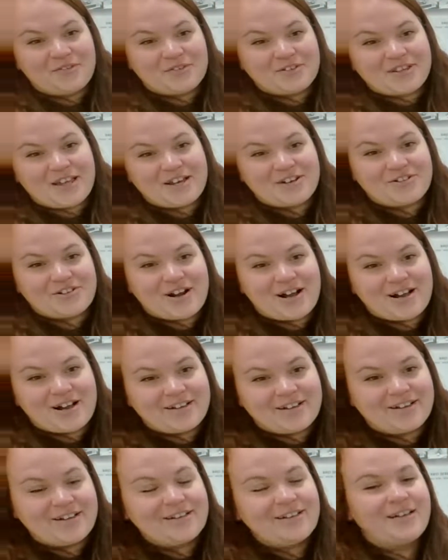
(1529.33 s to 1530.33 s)
over that
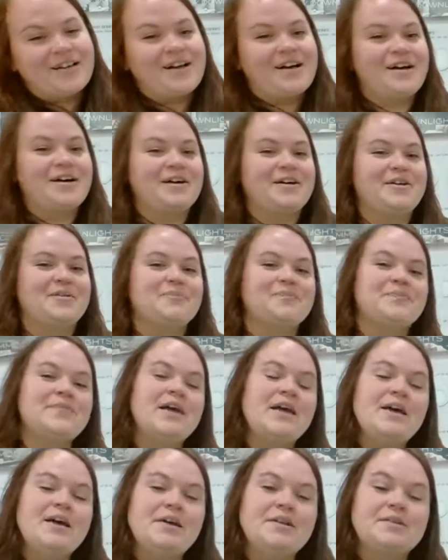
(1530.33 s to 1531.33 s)
track.
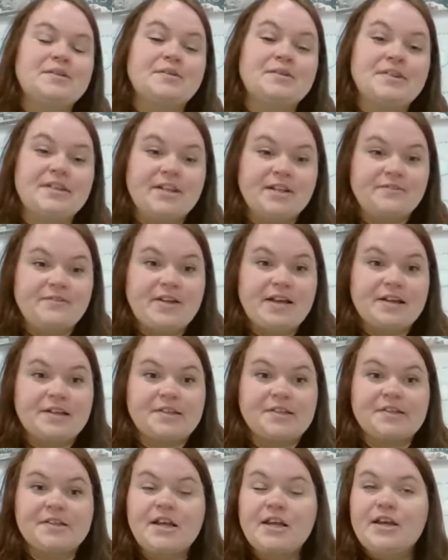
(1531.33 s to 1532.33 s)
So Scenic
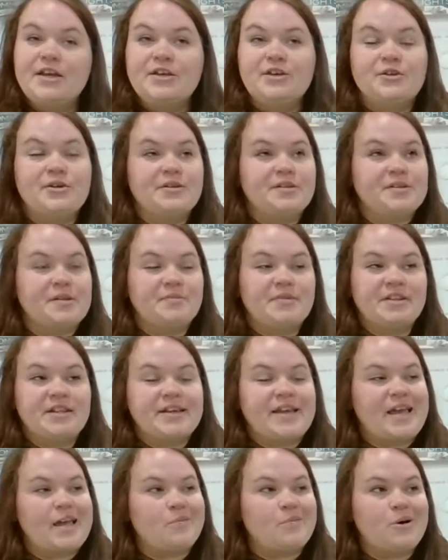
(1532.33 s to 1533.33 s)
Flex, it's something
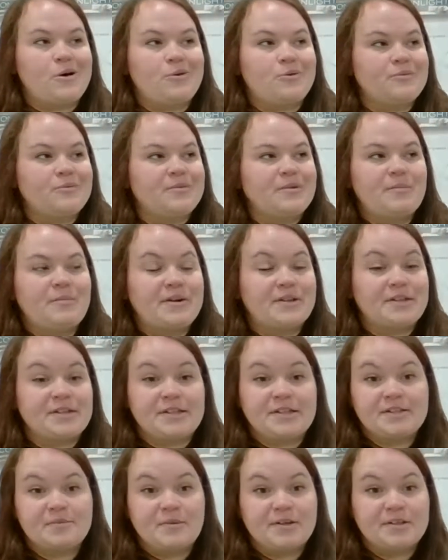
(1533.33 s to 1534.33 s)
that came out about
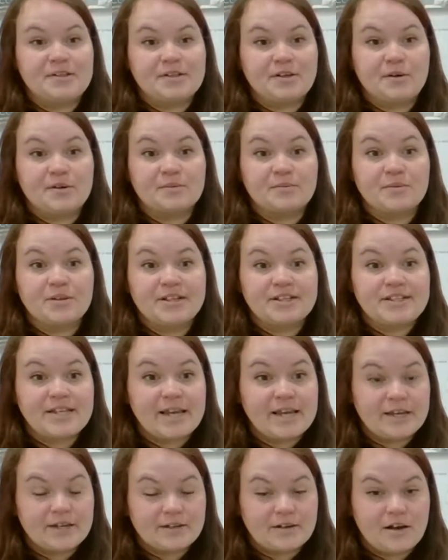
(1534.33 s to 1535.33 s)
6 months ago, has really
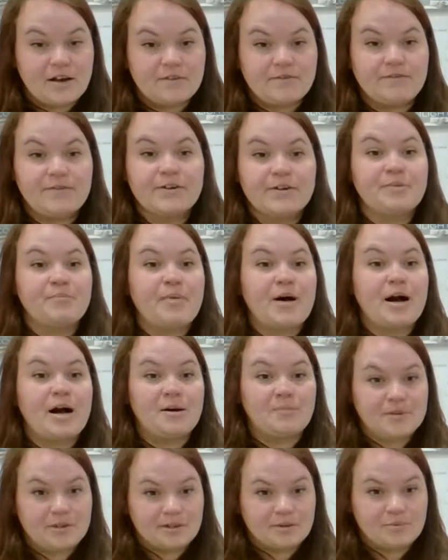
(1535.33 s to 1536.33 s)
taken off. Very
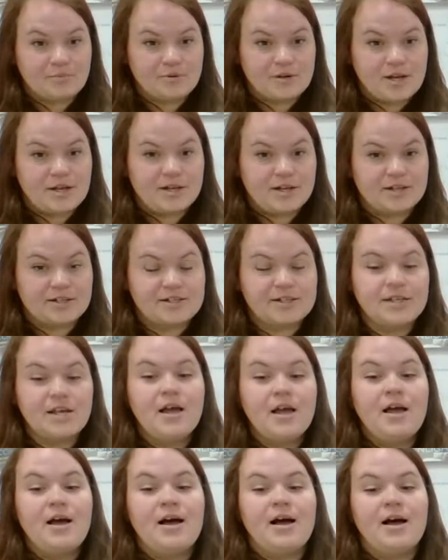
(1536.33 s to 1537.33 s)
popular product.
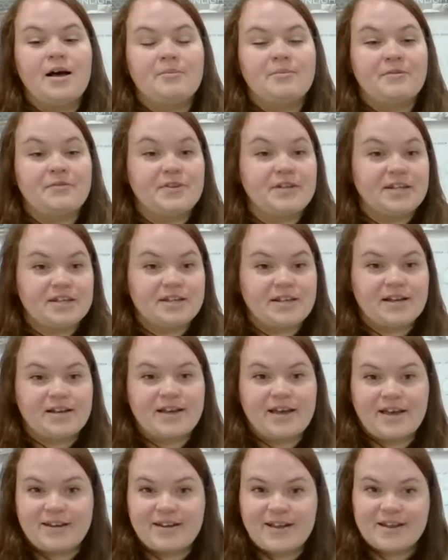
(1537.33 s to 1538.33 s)
If you need,
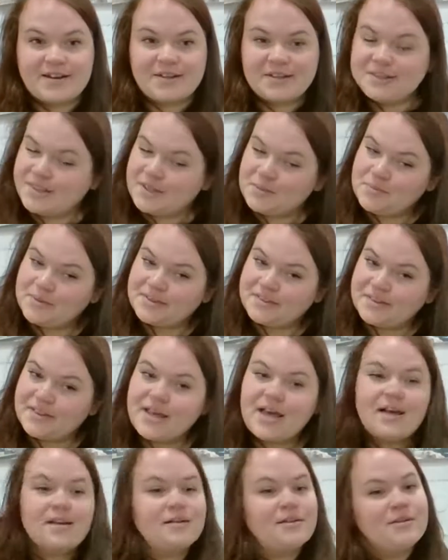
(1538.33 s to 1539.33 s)
again, any samples of
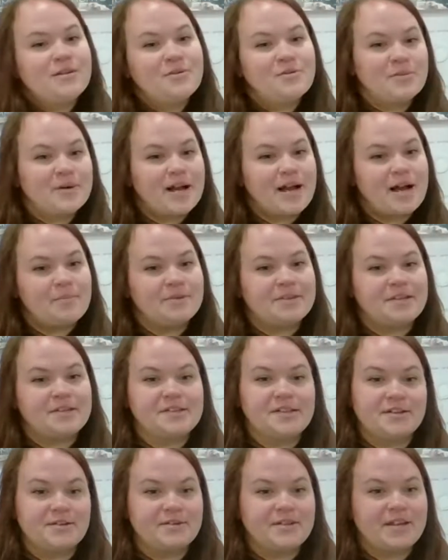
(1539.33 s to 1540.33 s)
that, we're happy to
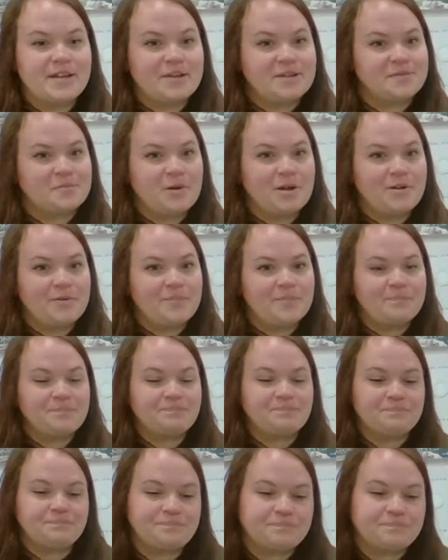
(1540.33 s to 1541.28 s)
send you that as well.